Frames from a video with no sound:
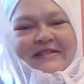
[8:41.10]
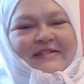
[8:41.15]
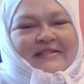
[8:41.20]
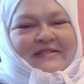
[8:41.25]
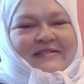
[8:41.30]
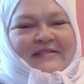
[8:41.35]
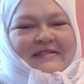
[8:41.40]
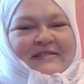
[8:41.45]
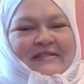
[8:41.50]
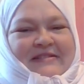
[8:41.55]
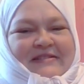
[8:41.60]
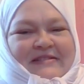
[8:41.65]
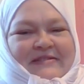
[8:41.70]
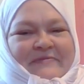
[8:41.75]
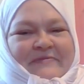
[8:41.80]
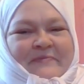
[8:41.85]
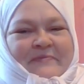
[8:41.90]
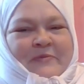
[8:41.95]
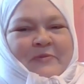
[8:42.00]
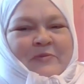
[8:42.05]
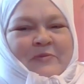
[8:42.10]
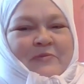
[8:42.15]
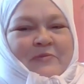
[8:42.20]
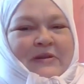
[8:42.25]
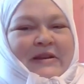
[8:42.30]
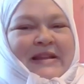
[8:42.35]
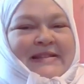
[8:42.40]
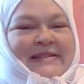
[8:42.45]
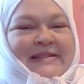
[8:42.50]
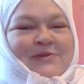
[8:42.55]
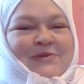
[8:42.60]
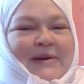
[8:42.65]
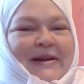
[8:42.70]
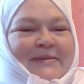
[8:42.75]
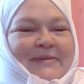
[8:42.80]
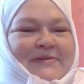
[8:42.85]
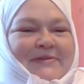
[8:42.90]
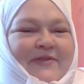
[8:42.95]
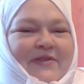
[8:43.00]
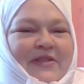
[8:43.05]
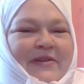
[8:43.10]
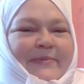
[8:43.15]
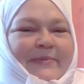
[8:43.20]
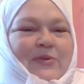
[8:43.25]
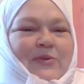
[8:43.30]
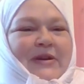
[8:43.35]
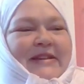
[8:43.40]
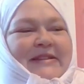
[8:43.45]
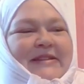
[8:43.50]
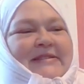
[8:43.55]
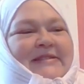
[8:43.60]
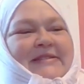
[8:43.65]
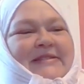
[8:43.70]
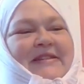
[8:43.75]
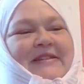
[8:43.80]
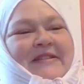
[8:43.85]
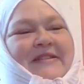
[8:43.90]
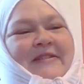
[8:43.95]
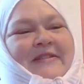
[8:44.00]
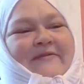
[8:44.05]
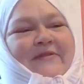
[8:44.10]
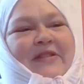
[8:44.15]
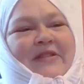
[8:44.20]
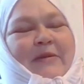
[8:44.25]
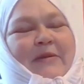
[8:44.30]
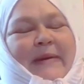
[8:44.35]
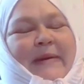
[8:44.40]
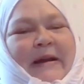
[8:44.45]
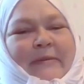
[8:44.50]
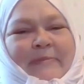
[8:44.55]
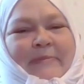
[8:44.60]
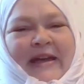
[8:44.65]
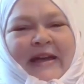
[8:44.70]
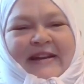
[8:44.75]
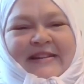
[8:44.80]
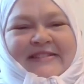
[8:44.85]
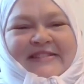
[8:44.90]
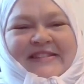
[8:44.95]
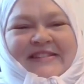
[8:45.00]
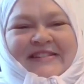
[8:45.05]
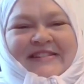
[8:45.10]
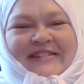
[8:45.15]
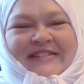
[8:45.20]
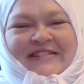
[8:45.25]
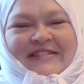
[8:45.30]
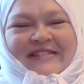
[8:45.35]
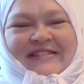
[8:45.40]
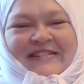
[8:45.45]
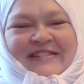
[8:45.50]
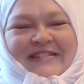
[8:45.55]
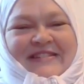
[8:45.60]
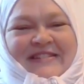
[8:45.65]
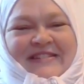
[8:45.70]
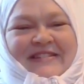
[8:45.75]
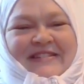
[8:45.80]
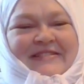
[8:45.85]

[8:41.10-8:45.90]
um, lens wipes for the boys for their backpacks. So